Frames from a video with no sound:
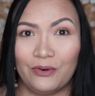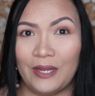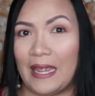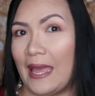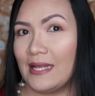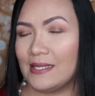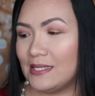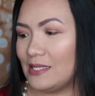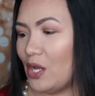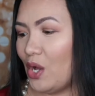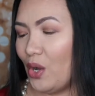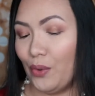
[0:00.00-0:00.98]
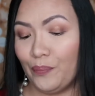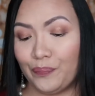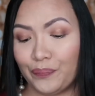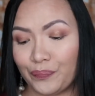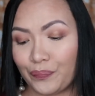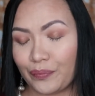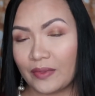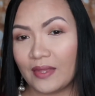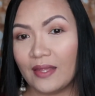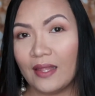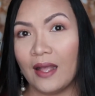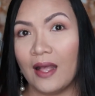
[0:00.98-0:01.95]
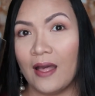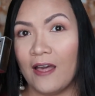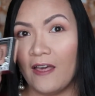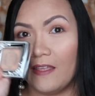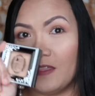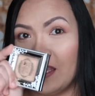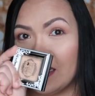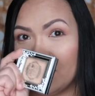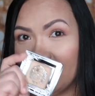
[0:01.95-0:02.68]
Yeah, so this